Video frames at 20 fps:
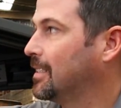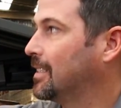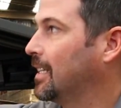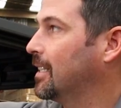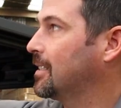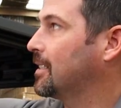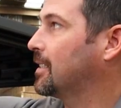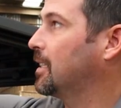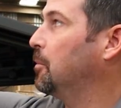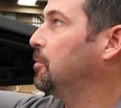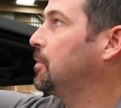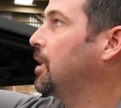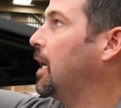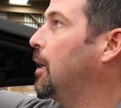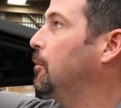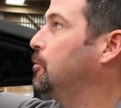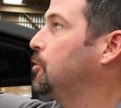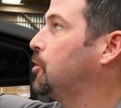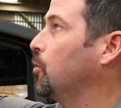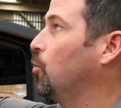is that
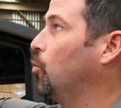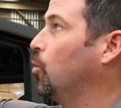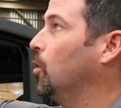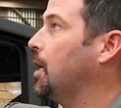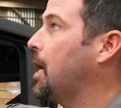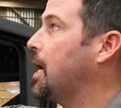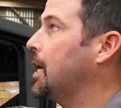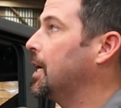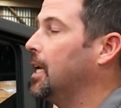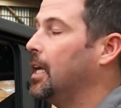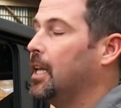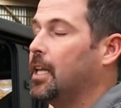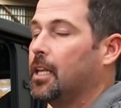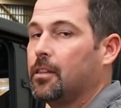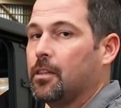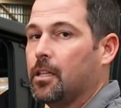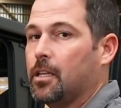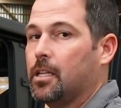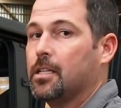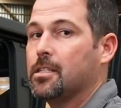sometimes we're not
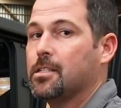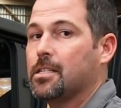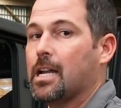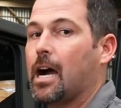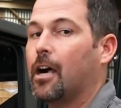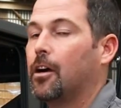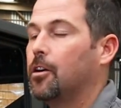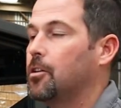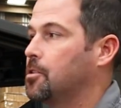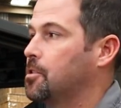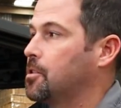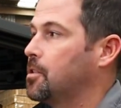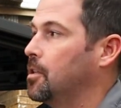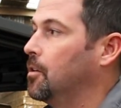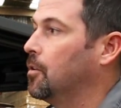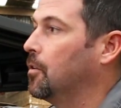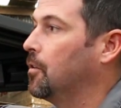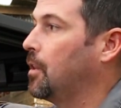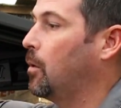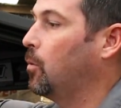getting the desired
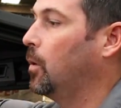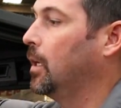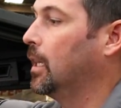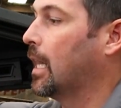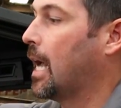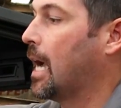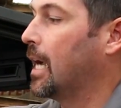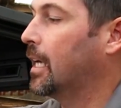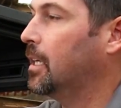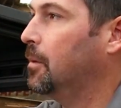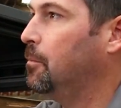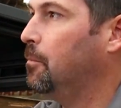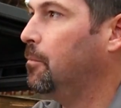seal that we like,